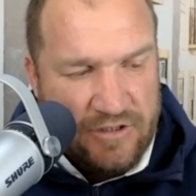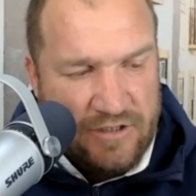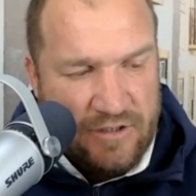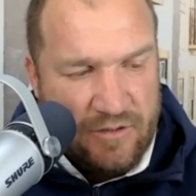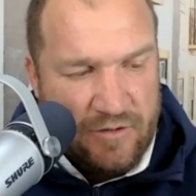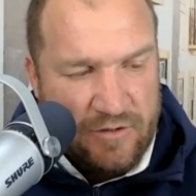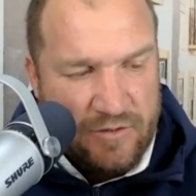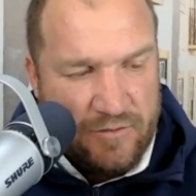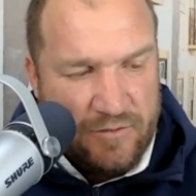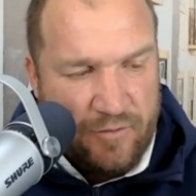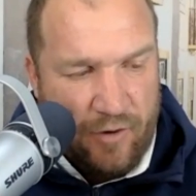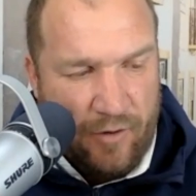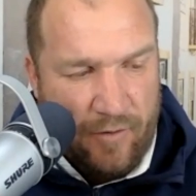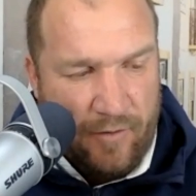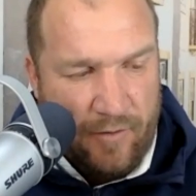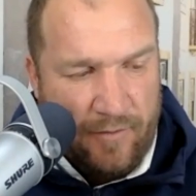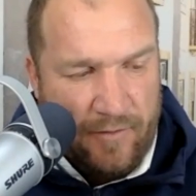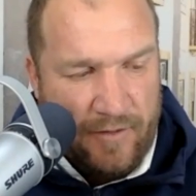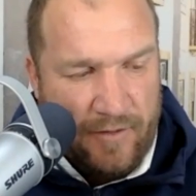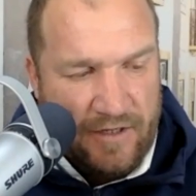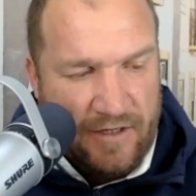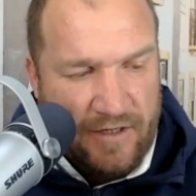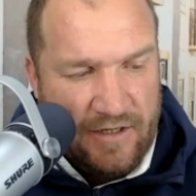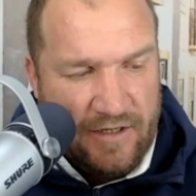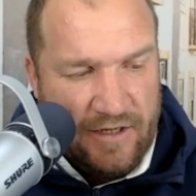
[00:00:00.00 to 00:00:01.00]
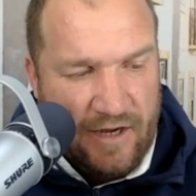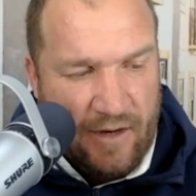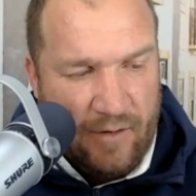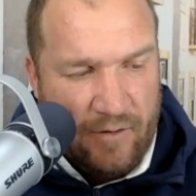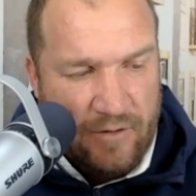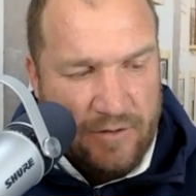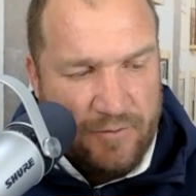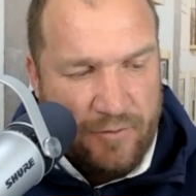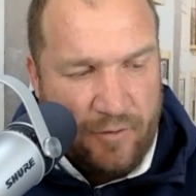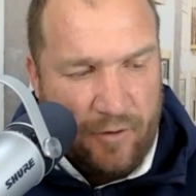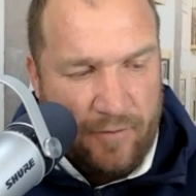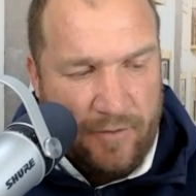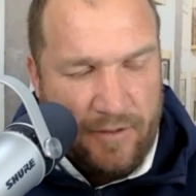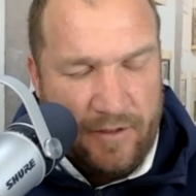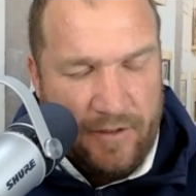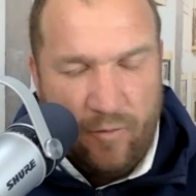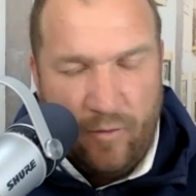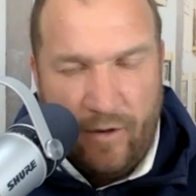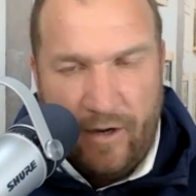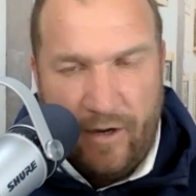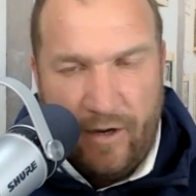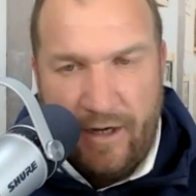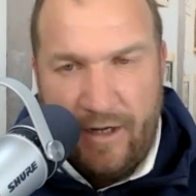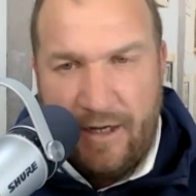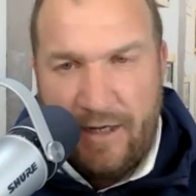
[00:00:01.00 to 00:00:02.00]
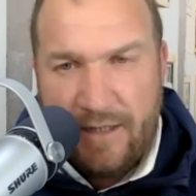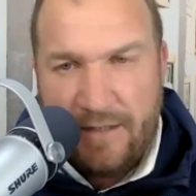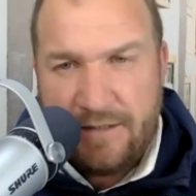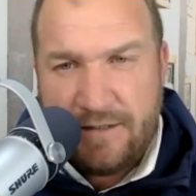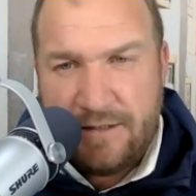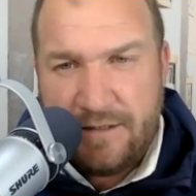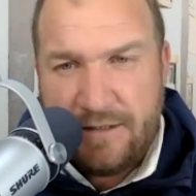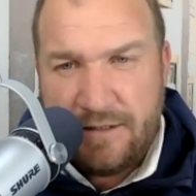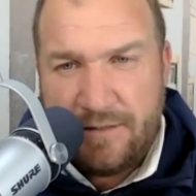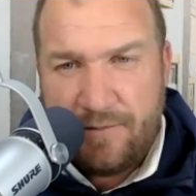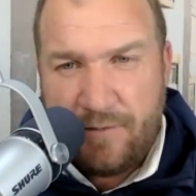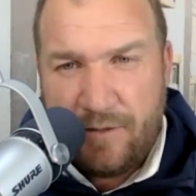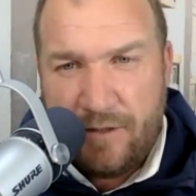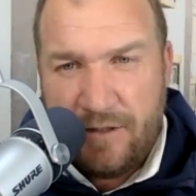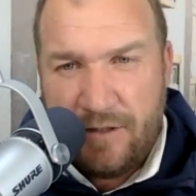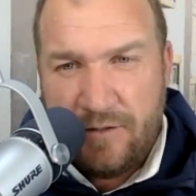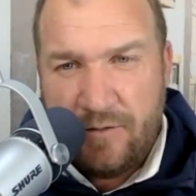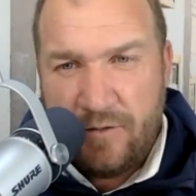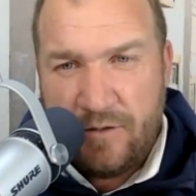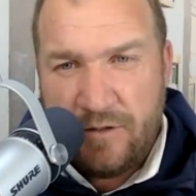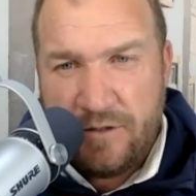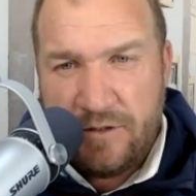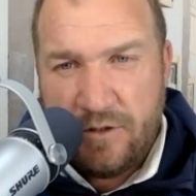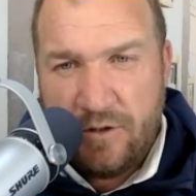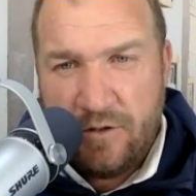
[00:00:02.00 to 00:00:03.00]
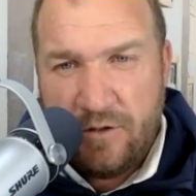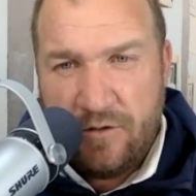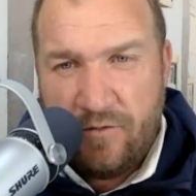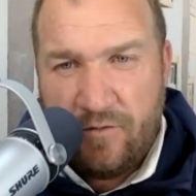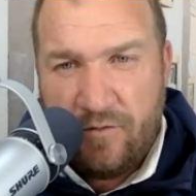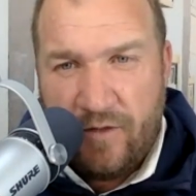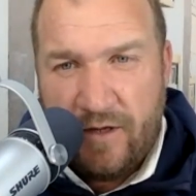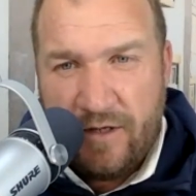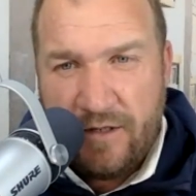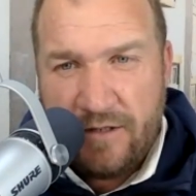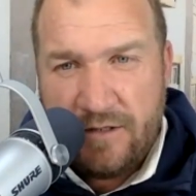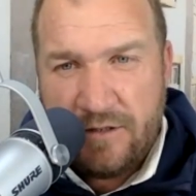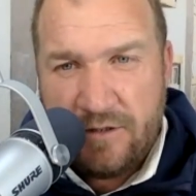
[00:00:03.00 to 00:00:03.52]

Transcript: there was probably I was probably way less disciplined with certain things,